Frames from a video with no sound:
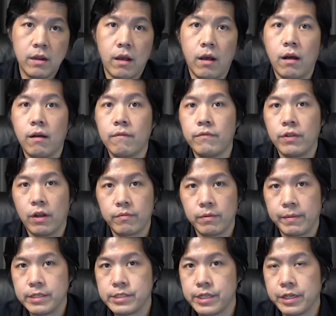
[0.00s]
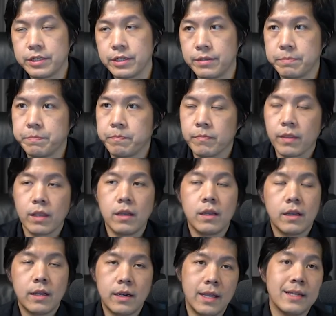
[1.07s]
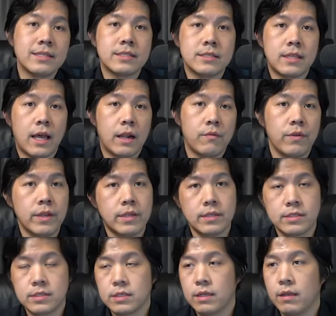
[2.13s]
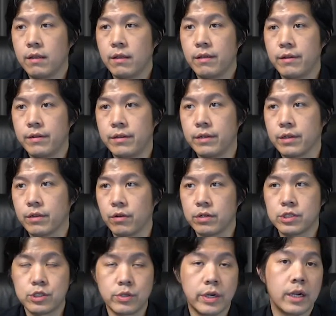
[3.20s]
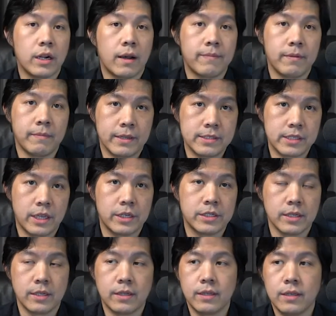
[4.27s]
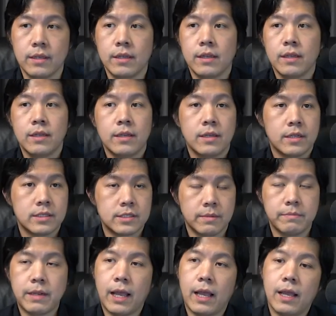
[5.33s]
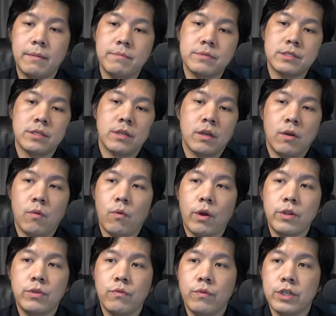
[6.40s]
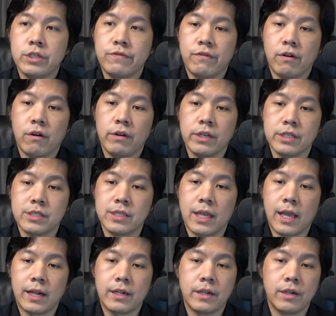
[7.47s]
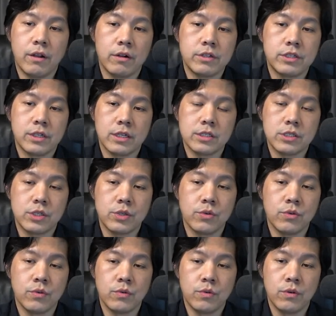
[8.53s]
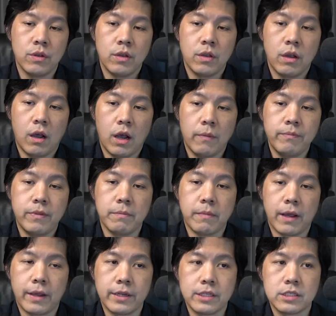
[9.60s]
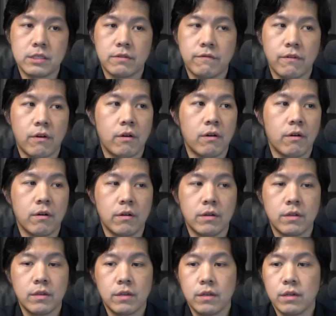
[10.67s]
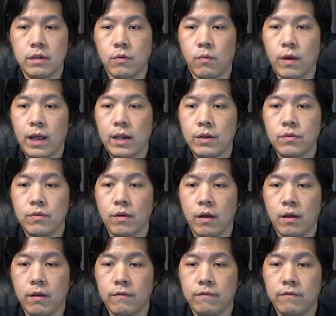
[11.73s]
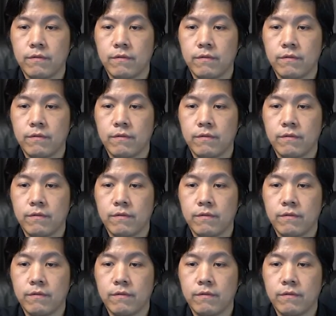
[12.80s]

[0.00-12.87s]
of the optimization. Let's start with the constraint optimization. Sometimes what you wish for is that not just to optimize for the value of